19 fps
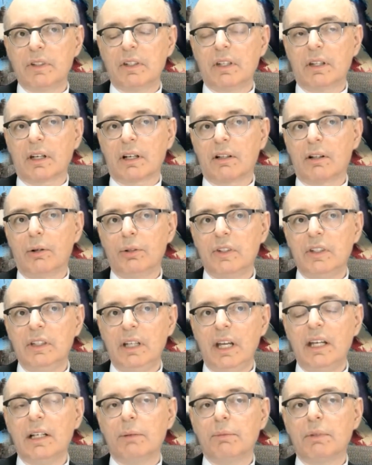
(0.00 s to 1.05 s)
to the closing
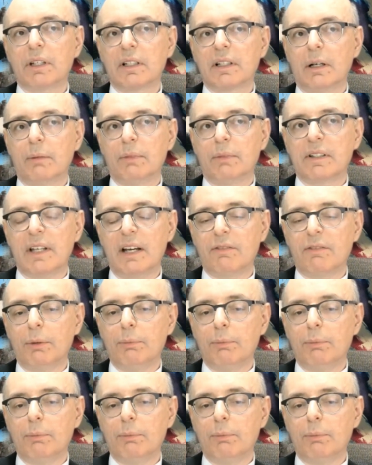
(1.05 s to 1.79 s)
date, I'm going to tell them, let's have a